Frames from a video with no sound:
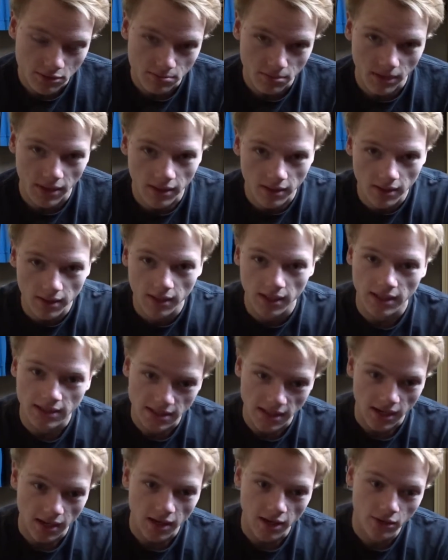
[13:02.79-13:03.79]
but it's
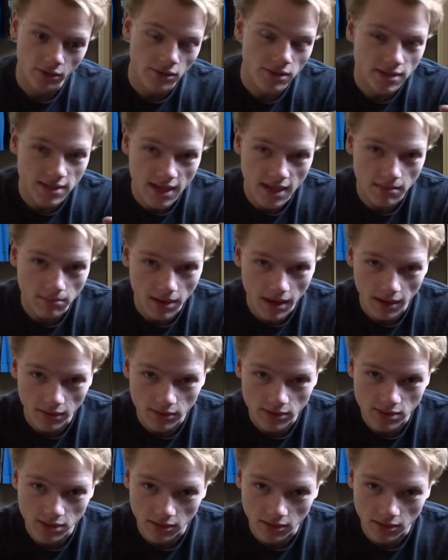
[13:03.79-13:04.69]
like 110 pounds